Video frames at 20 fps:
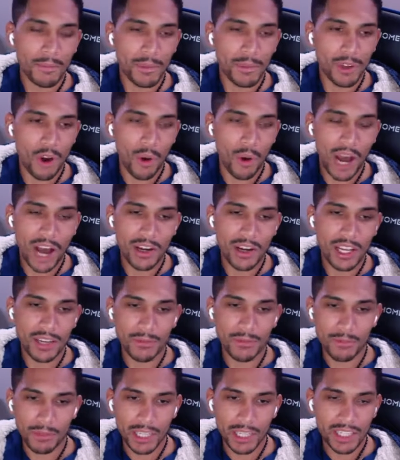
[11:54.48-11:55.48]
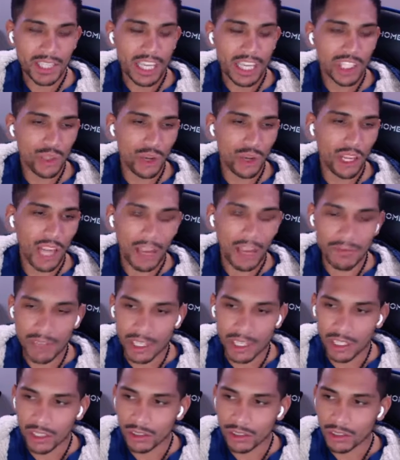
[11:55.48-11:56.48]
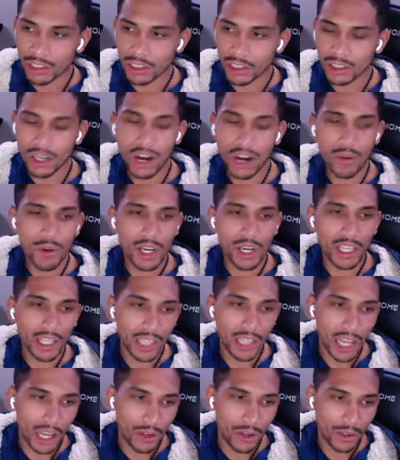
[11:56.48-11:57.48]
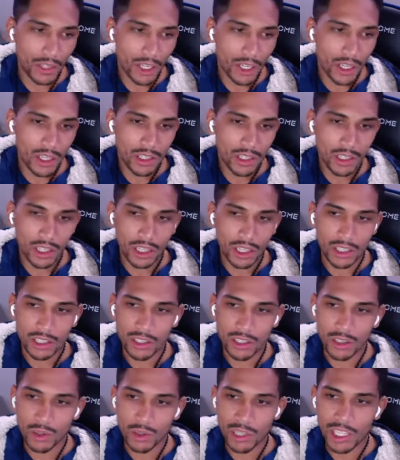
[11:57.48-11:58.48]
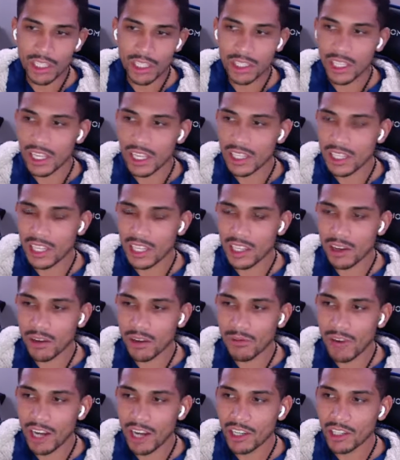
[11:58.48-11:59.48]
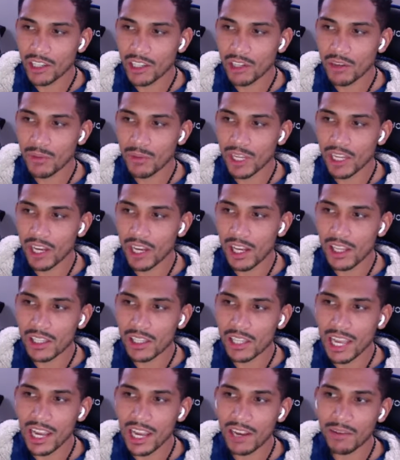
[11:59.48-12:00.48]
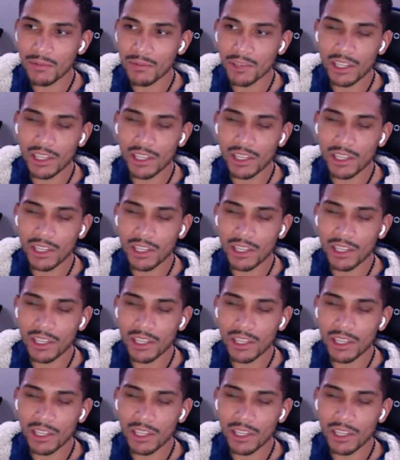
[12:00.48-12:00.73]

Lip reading: go out and, let's say, do a live video, to start working out, to do these things that they're afraid to do because they